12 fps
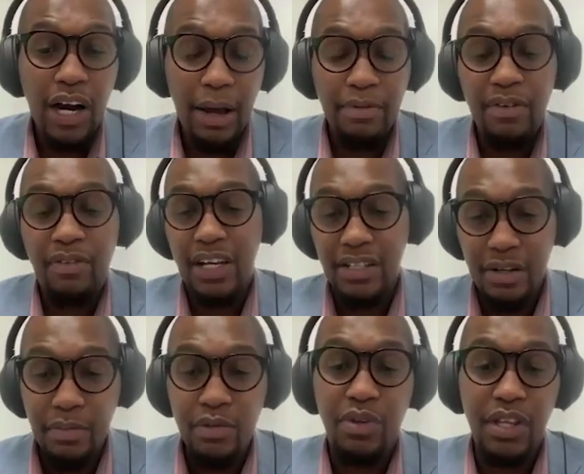who are captive
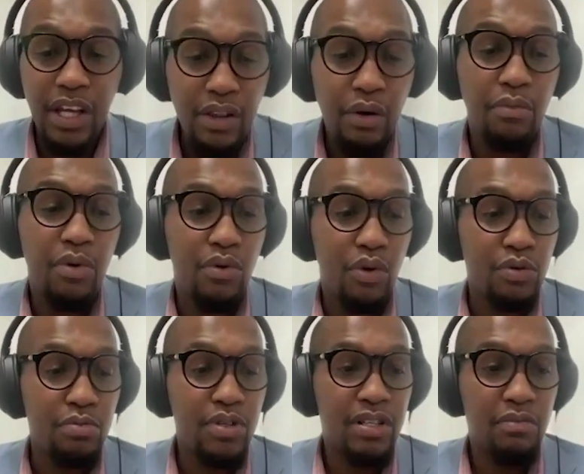customers within
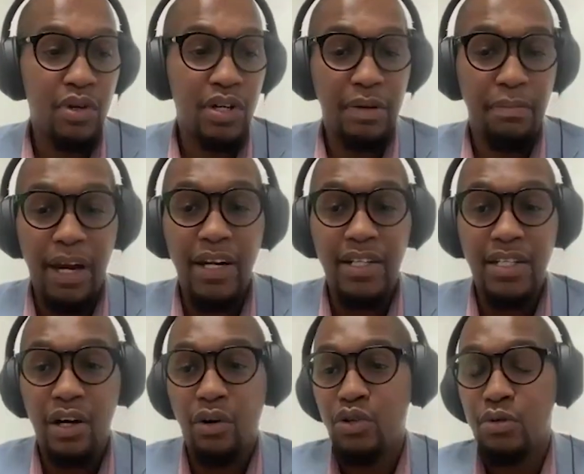those
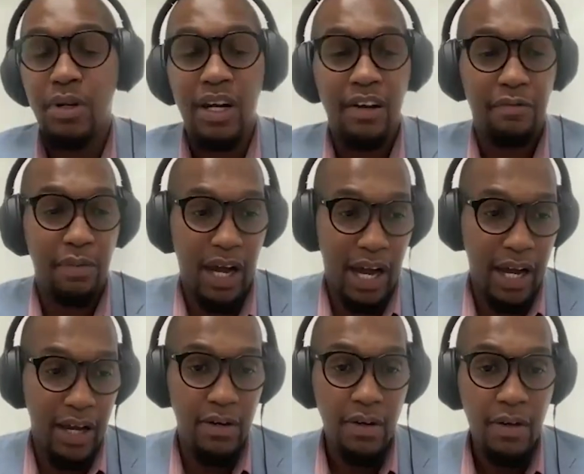municipalities are going to be left
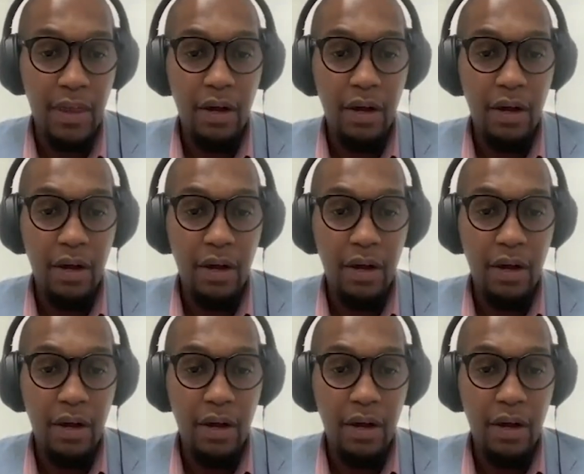behind,